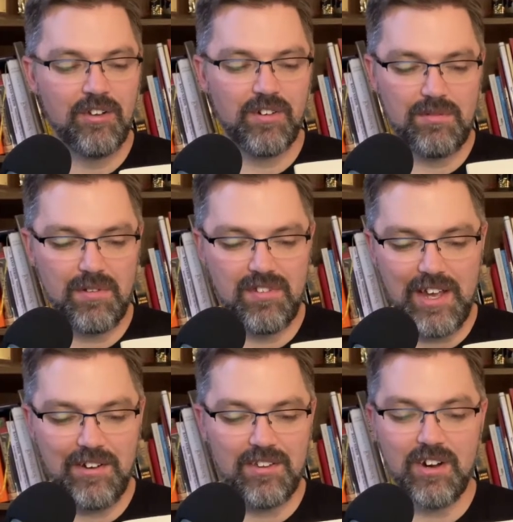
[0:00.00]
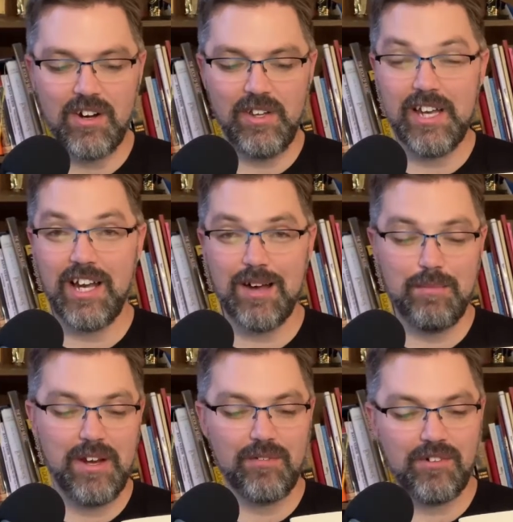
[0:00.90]
Christmastown is hardly a
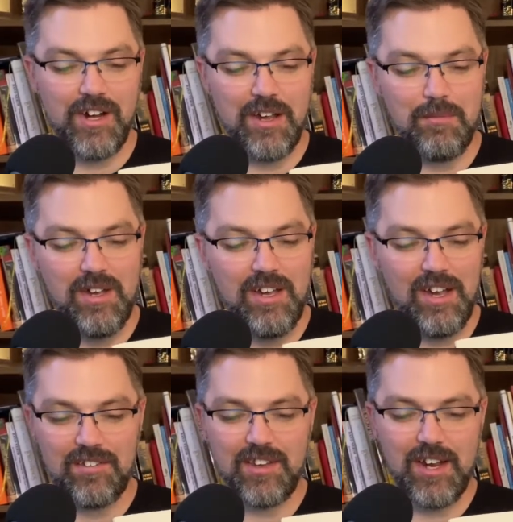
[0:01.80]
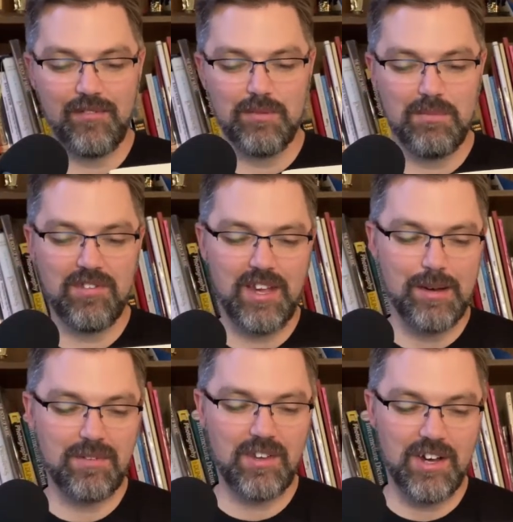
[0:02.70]
hotbed of crime, aside from
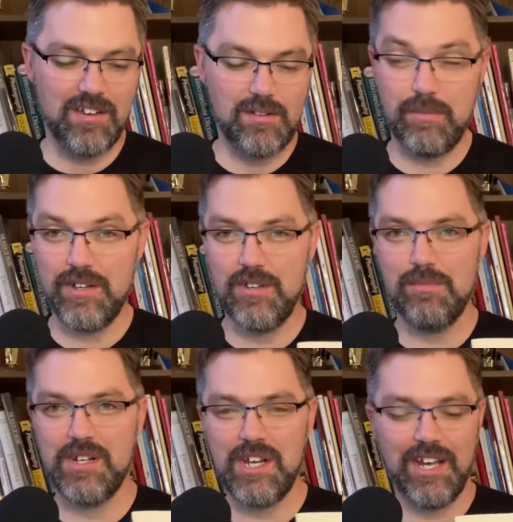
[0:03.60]
mishaps caused by too much